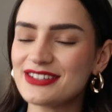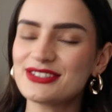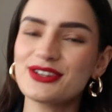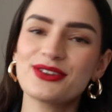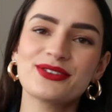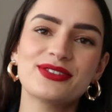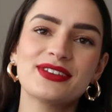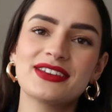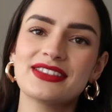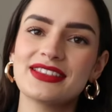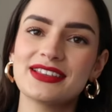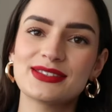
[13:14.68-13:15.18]
I
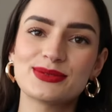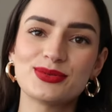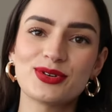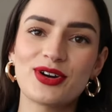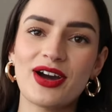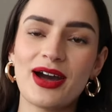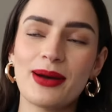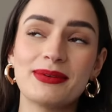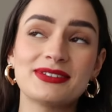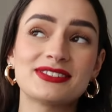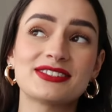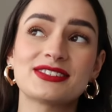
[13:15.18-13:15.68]
don't think this will
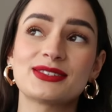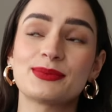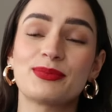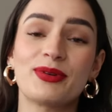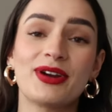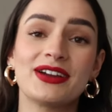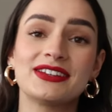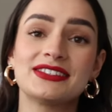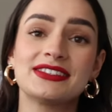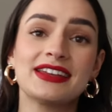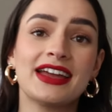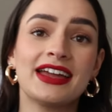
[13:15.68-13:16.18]
come as a
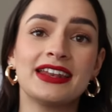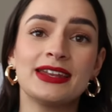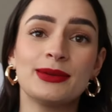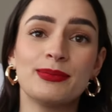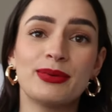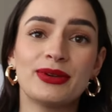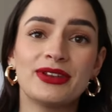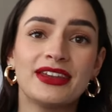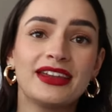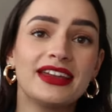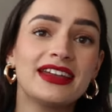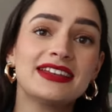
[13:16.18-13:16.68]
surprise to
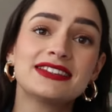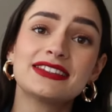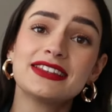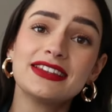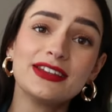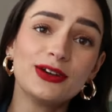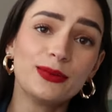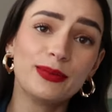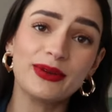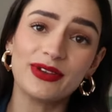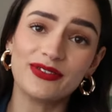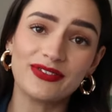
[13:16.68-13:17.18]
anybody. It's a
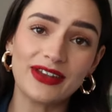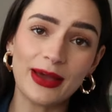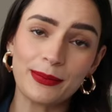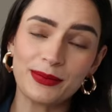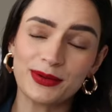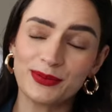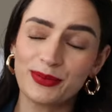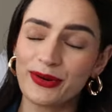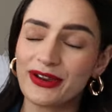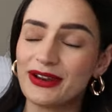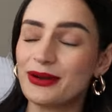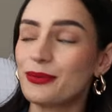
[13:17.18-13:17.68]
little bit of
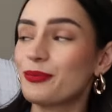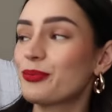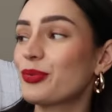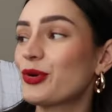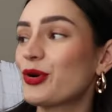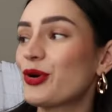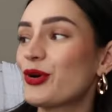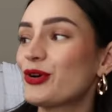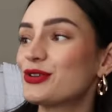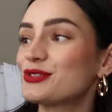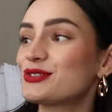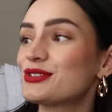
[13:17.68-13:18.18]
leopard print
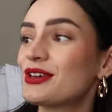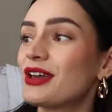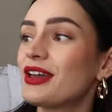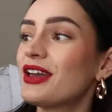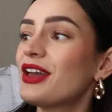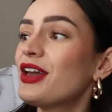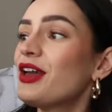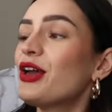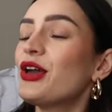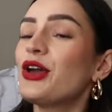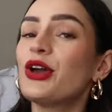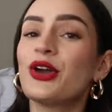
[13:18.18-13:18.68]
because
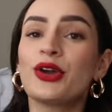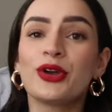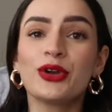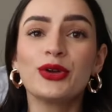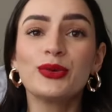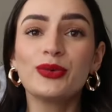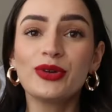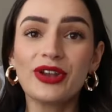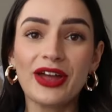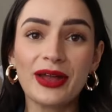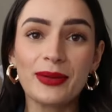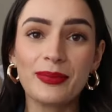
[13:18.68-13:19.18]

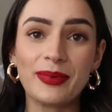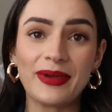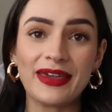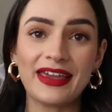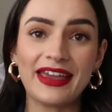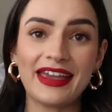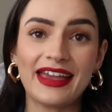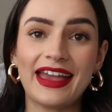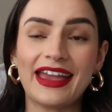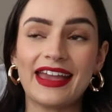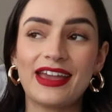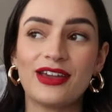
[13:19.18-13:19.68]
who would I
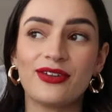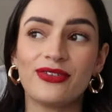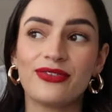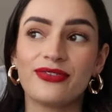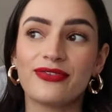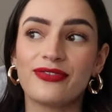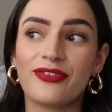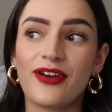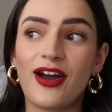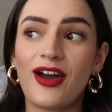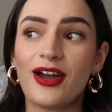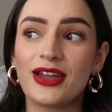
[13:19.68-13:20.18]
be
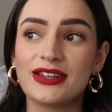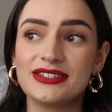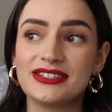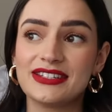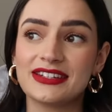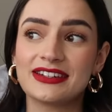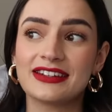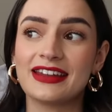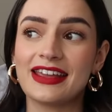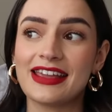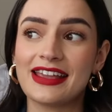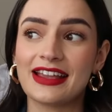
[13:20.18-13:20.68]
if I
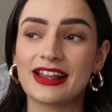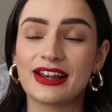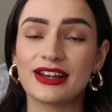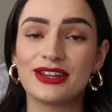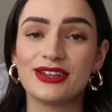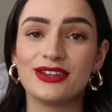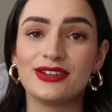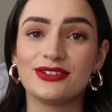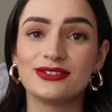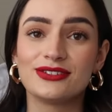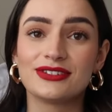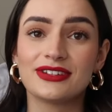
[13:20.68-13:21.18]
didn't
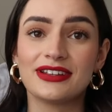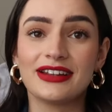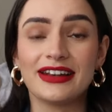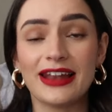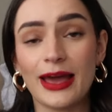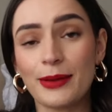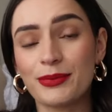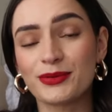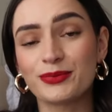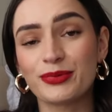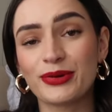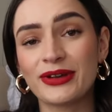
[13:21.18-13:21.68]
include
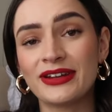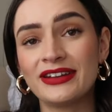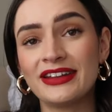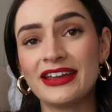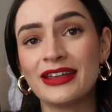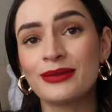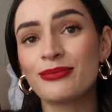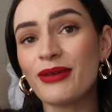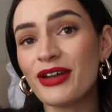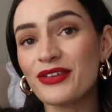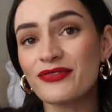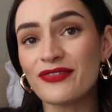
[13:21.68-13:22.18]
leopard print
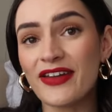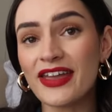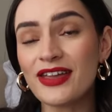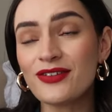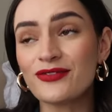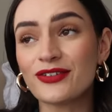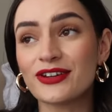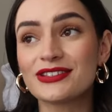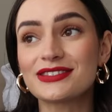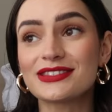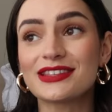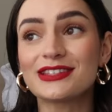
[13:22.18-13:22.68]
in my
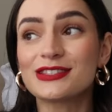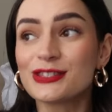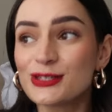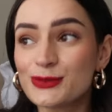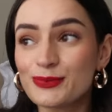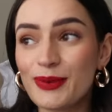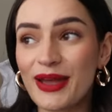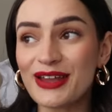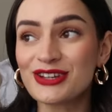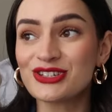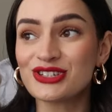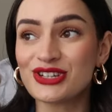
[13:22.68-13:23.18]
favourites,
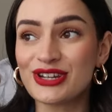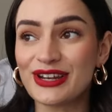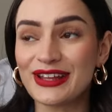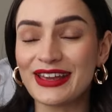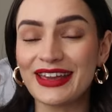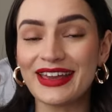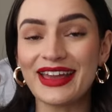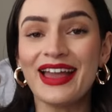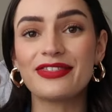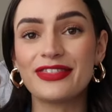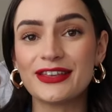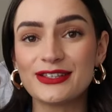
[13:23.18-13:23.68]

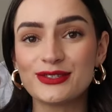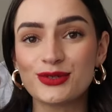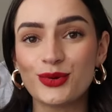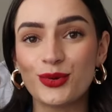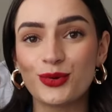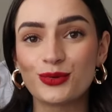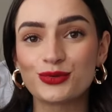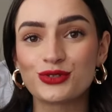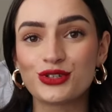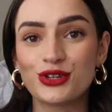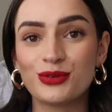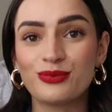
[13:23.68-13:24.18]
especially this
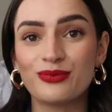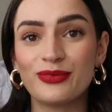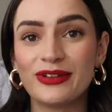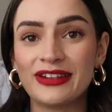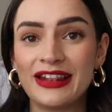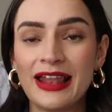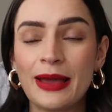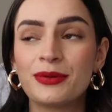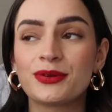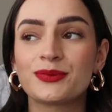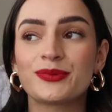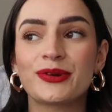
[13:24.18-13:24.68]
autumn when
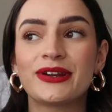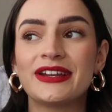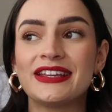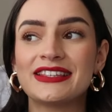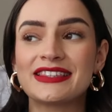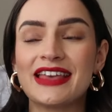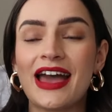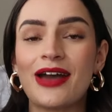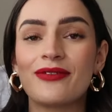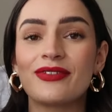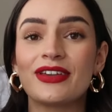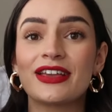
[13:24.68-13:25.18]
leopard print
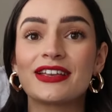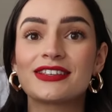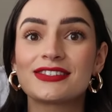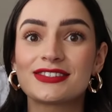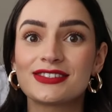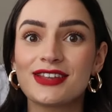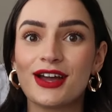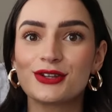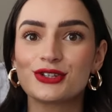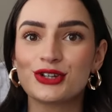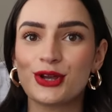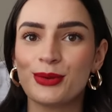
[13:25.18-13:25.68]
is having
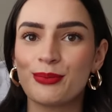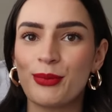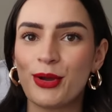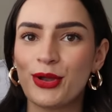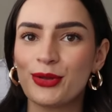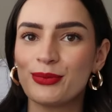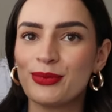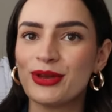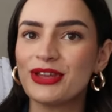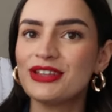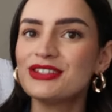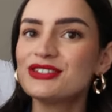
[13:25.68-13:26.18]
such a
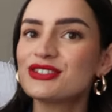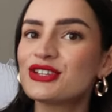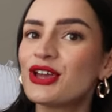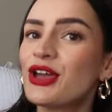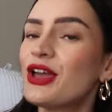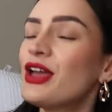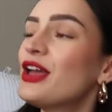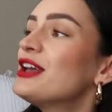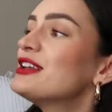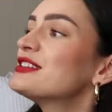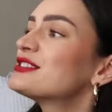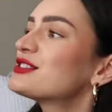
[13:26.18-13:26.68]
moment.
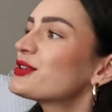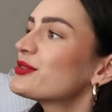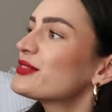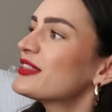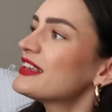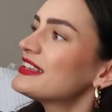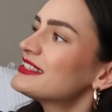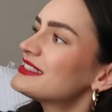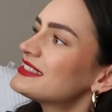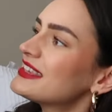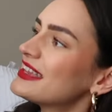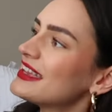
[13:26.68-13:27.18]
So
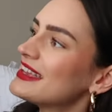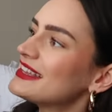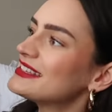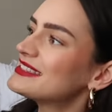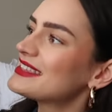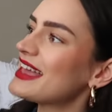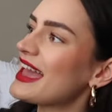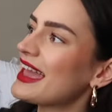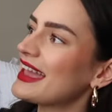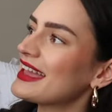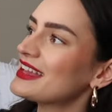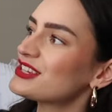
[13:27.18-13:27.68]
this is
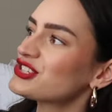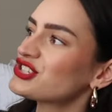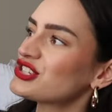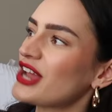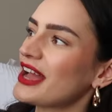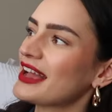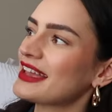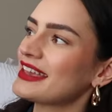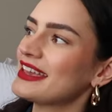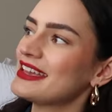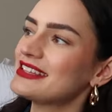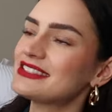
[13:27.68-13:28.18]
a
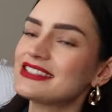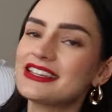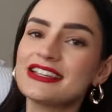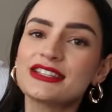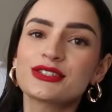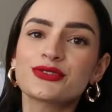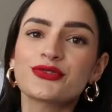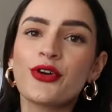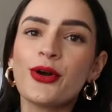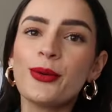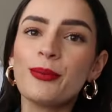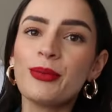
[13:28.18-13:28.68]
shacket.
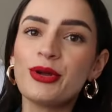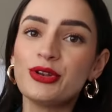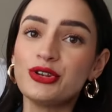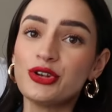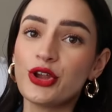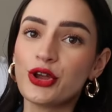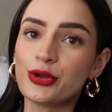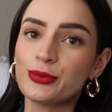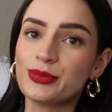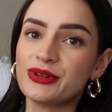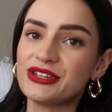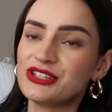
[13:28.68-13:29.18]
It's from
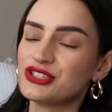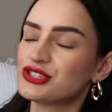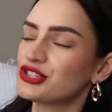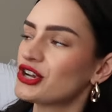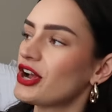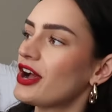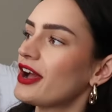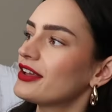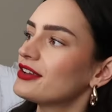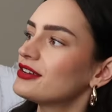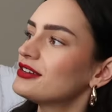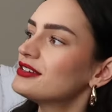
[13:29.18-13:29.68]
Nobody's
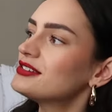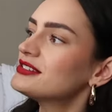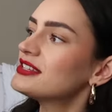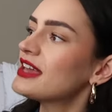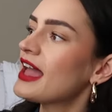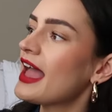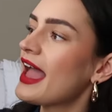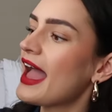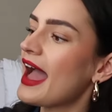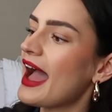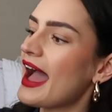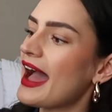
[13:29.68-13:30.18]
Child
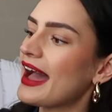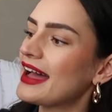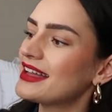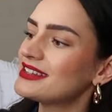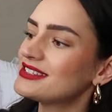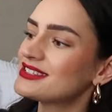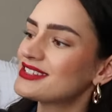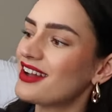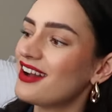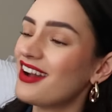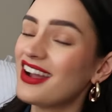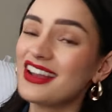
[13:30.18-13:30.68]

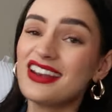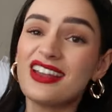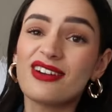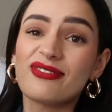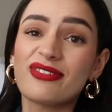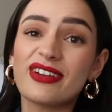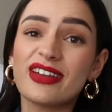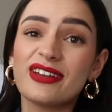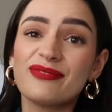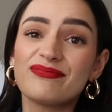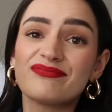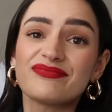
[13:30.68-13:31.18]
and I
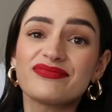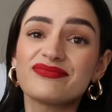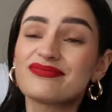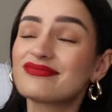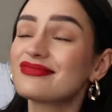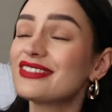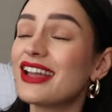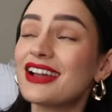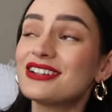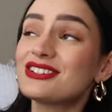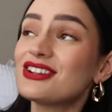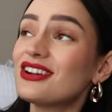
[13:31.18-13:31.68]
love it.
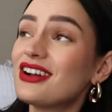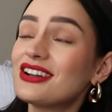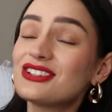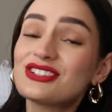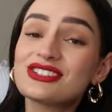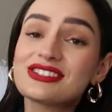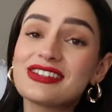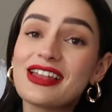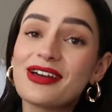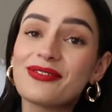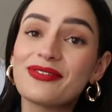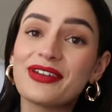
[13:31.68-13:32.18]
I
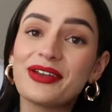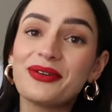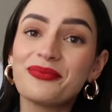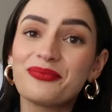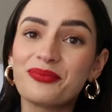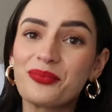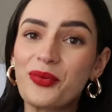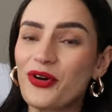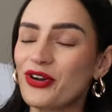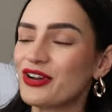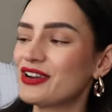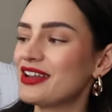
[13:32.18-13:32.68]
just love it.
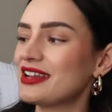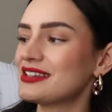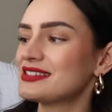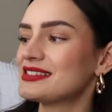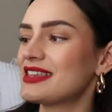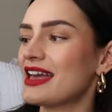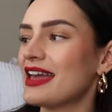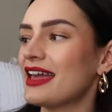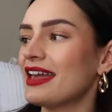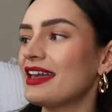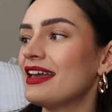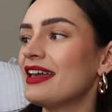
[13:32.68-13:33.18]
What can I
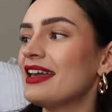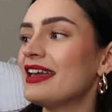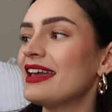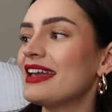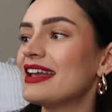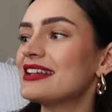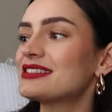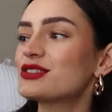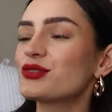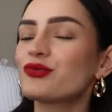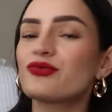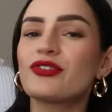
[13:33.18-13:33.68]
say?
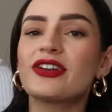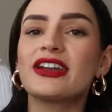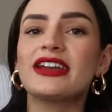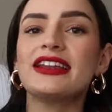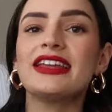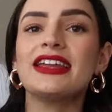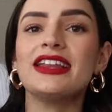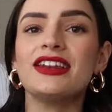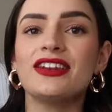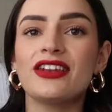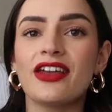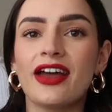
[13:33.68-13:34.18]
It's a
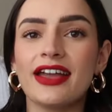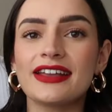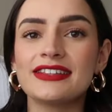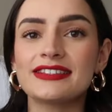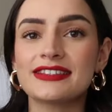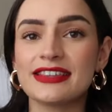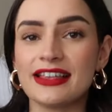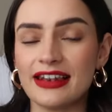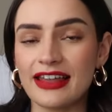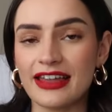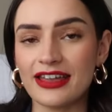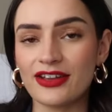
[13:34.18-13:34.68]
really
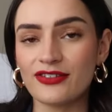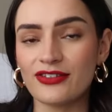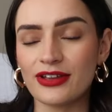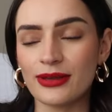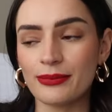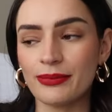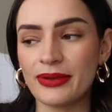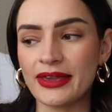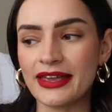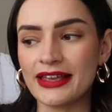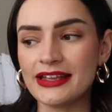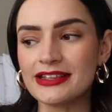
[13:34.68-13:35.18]
nice
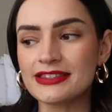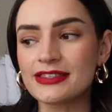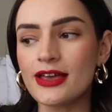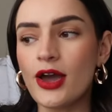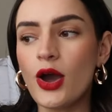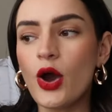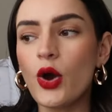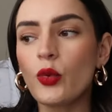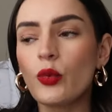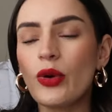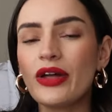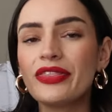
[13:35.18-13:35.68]
layering piece.
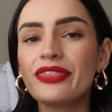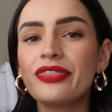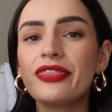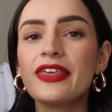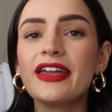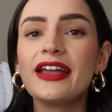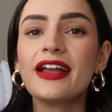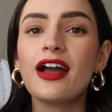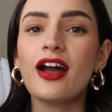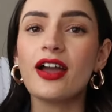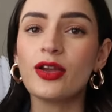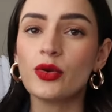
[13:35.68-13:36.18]
One
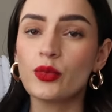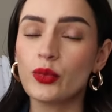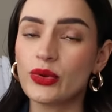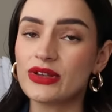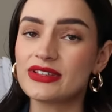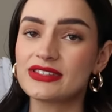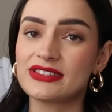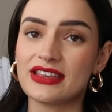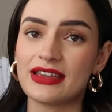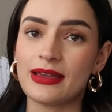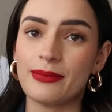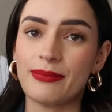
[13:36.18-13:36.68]
thing I
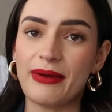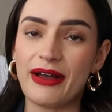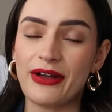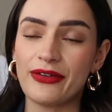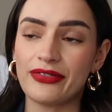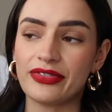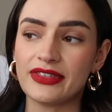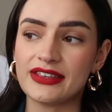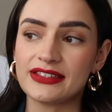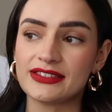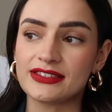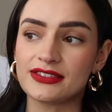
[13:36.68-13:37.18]
will say
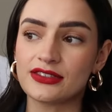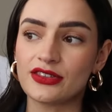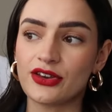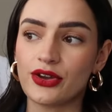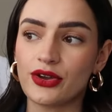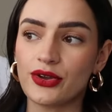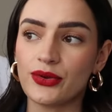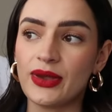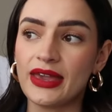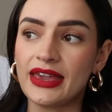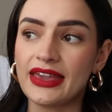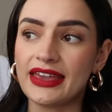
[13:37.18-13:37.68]
about this
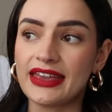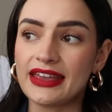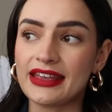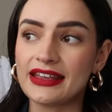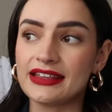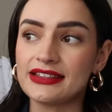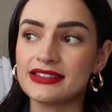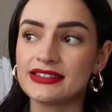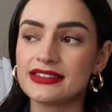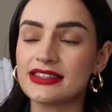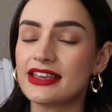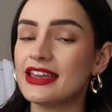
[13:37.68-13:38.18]
though
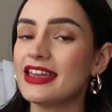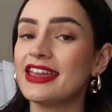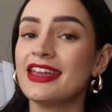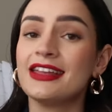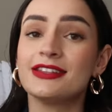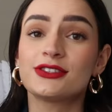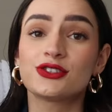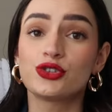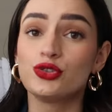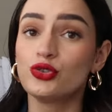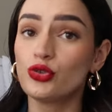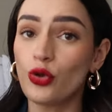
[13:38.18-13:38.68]
is
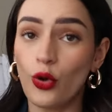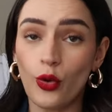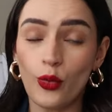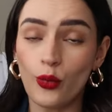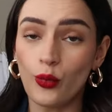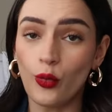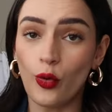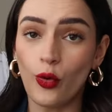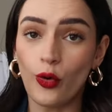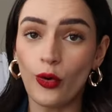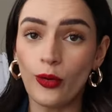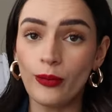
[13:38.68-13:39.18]
it's not
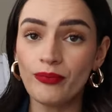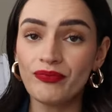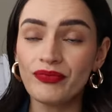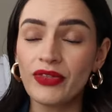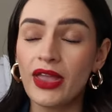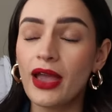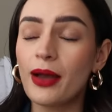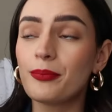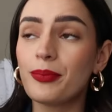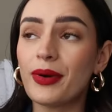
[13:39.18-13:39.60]
warm.